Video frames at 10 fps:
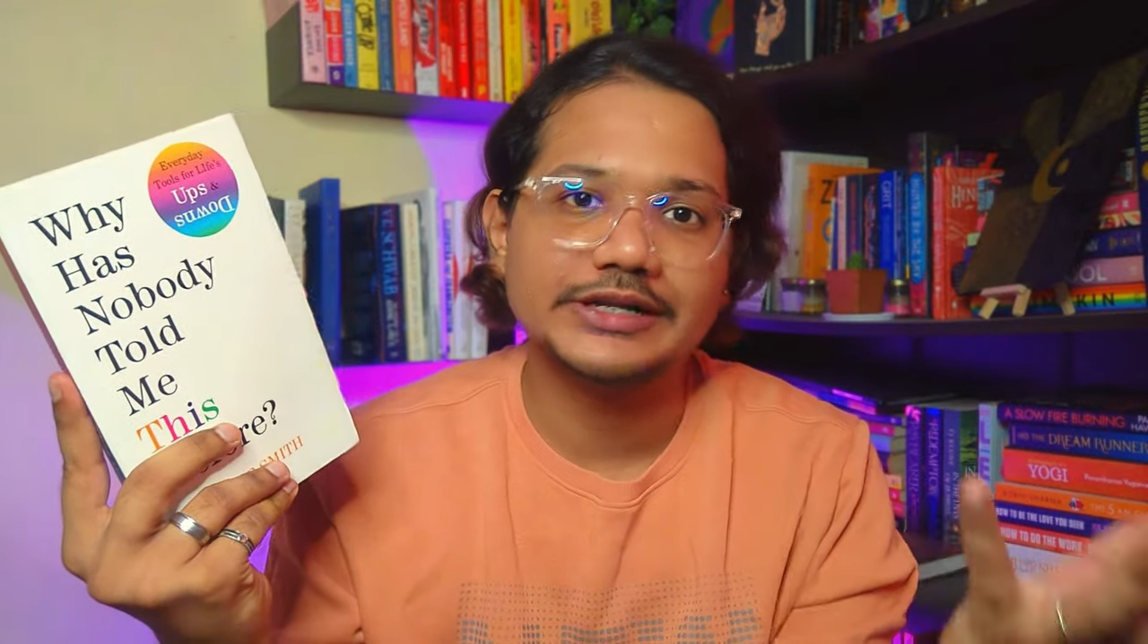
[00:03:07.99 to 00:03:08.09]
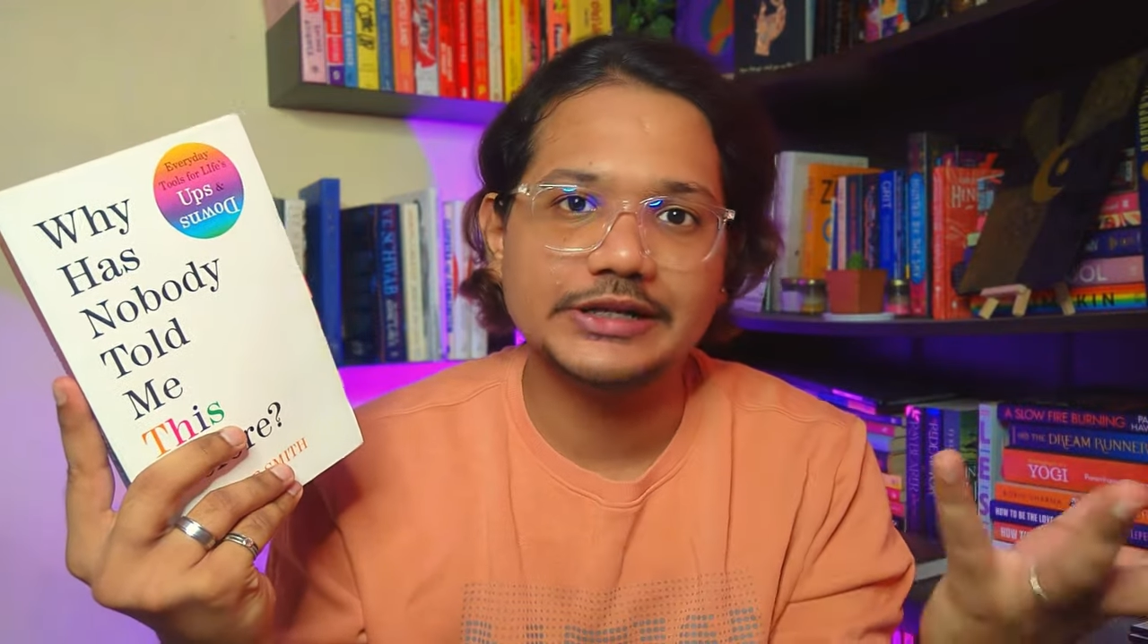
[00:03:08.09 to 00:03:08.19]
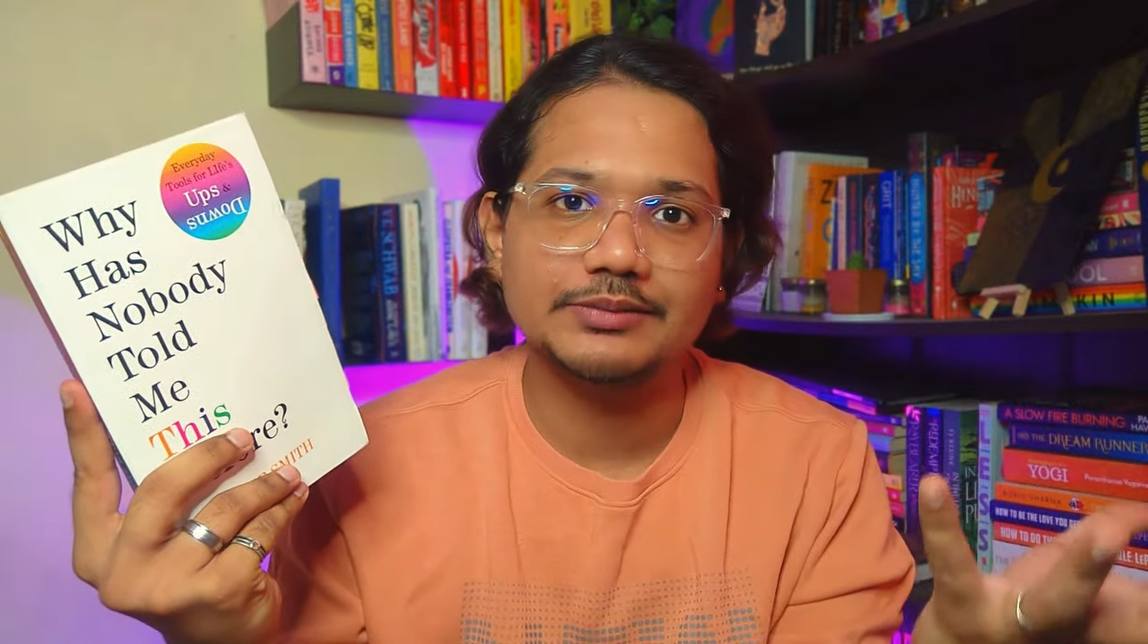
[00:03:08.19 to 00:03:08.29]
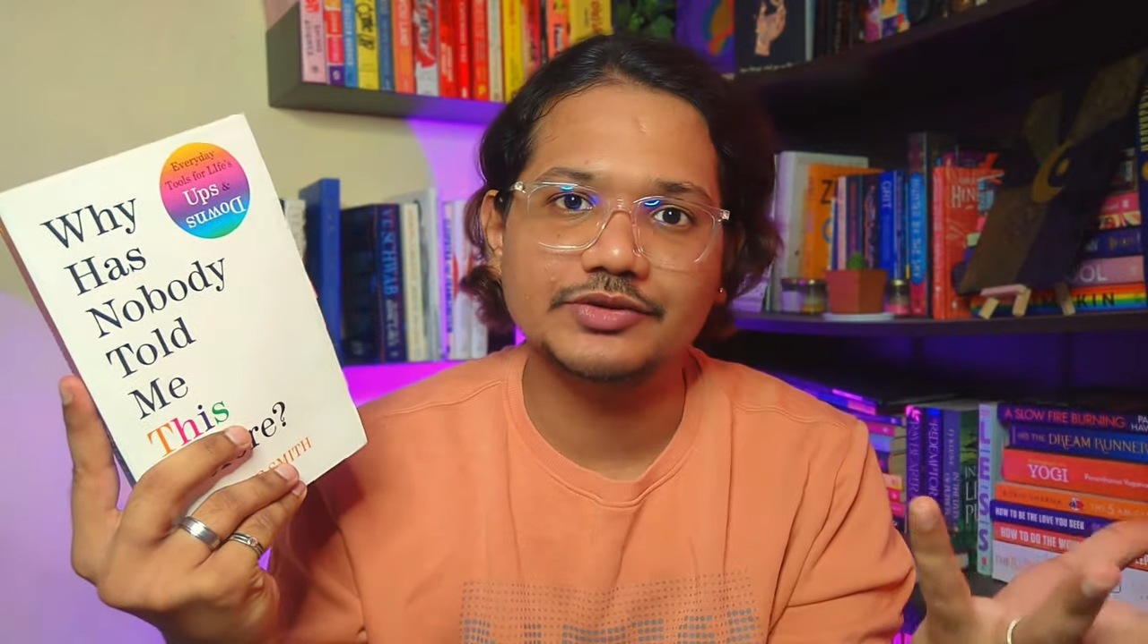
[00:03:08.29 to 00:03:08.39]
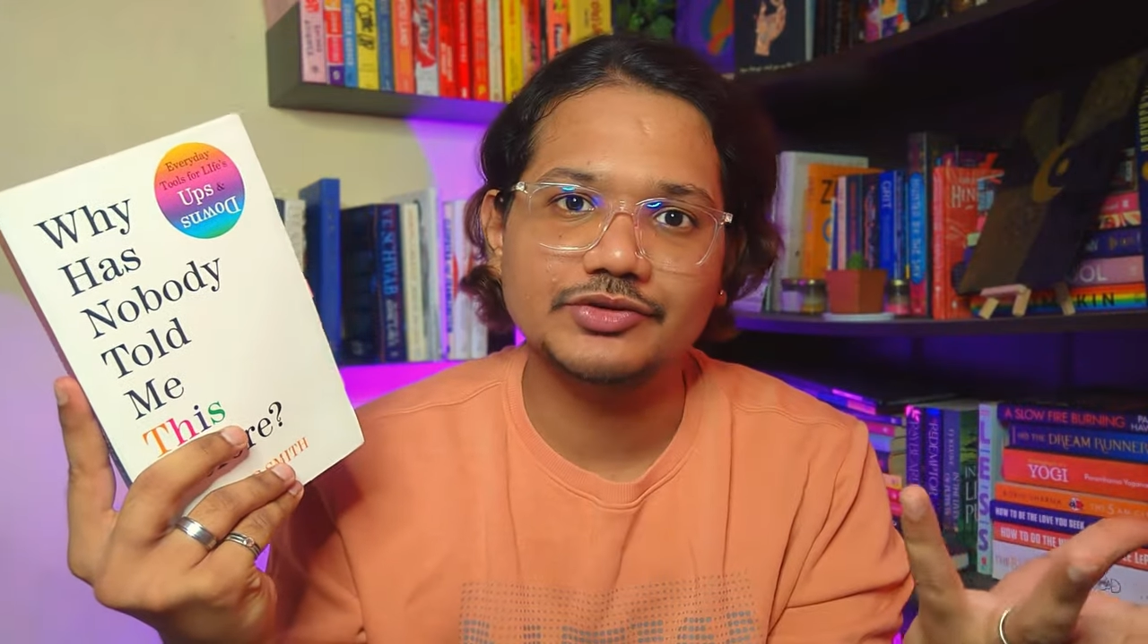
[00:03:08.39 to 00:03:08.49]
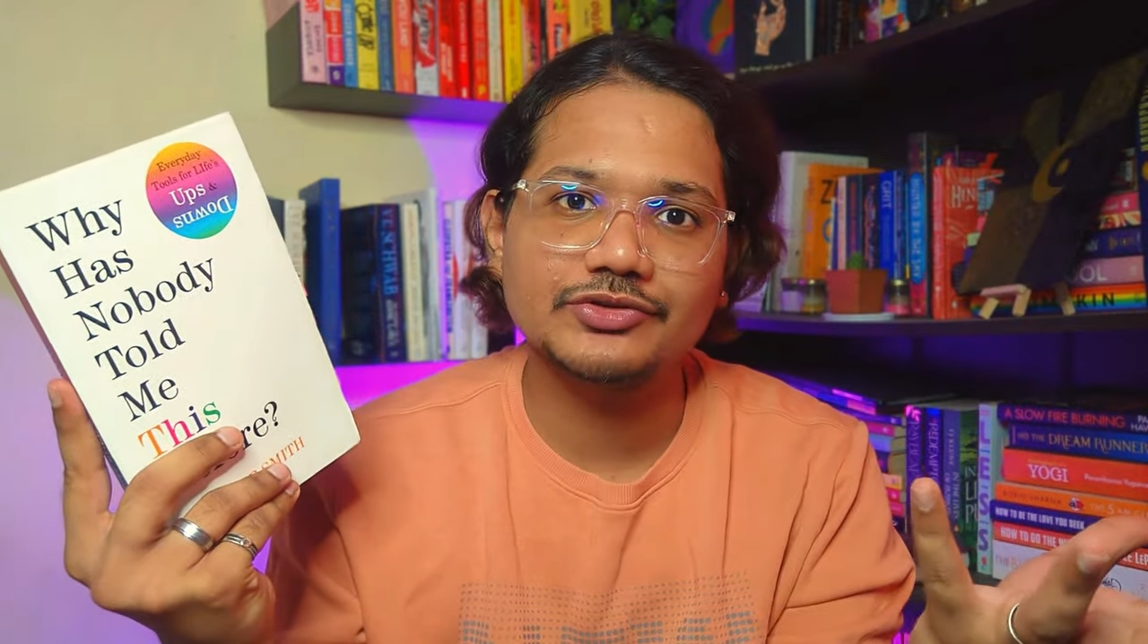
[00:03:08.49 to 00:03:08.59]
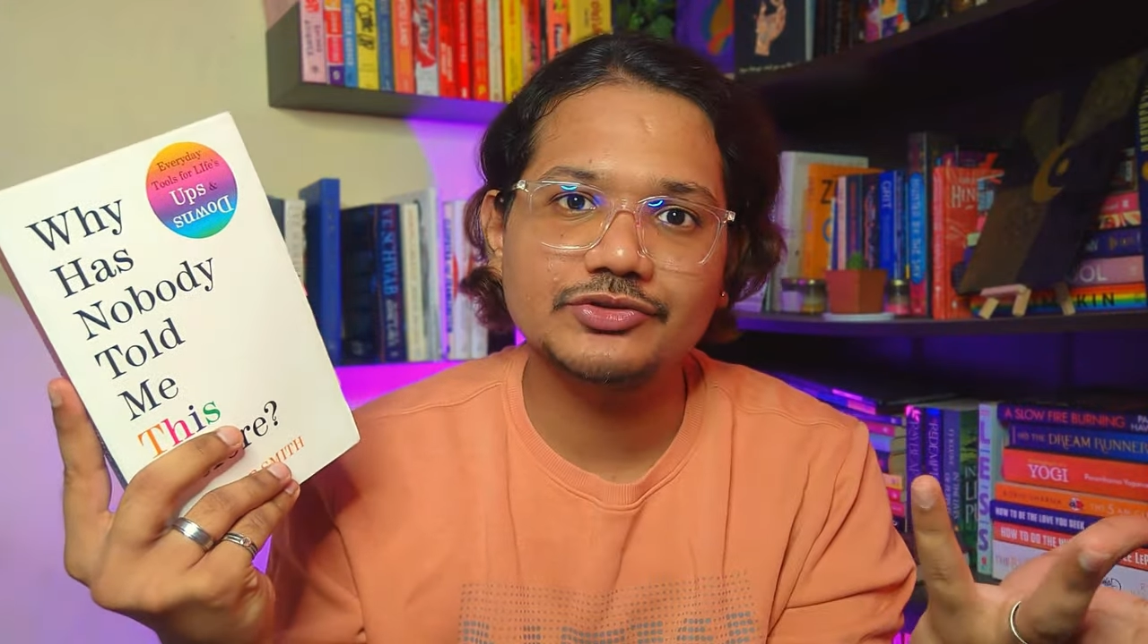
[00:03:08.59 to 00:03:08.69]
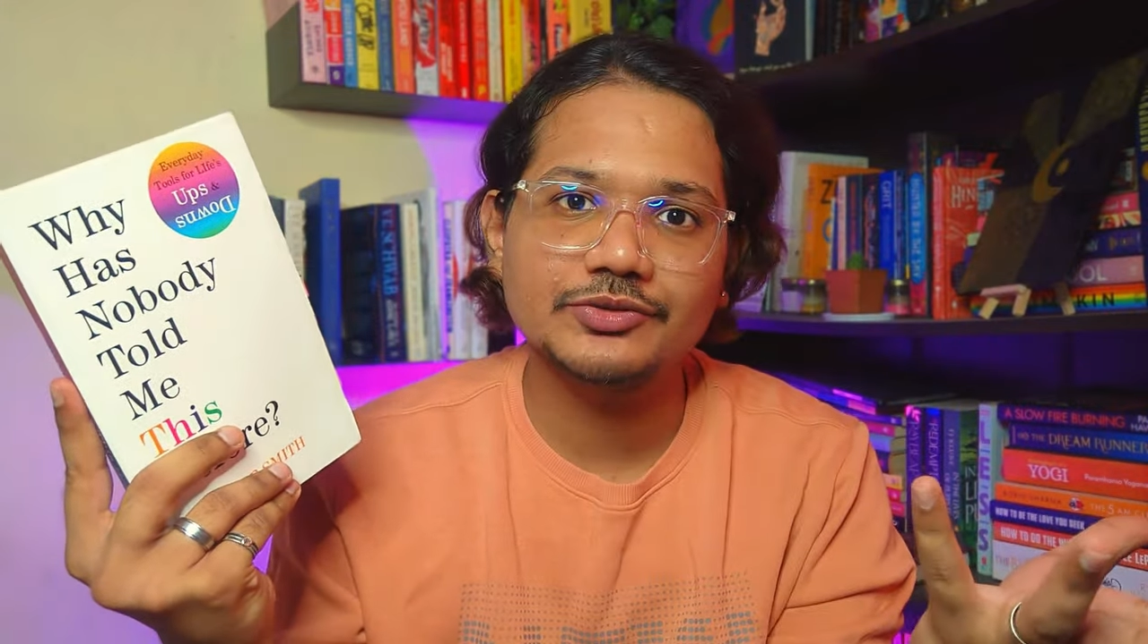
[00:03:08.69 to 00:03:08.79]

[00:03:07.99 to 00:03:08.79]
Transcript: daily basis,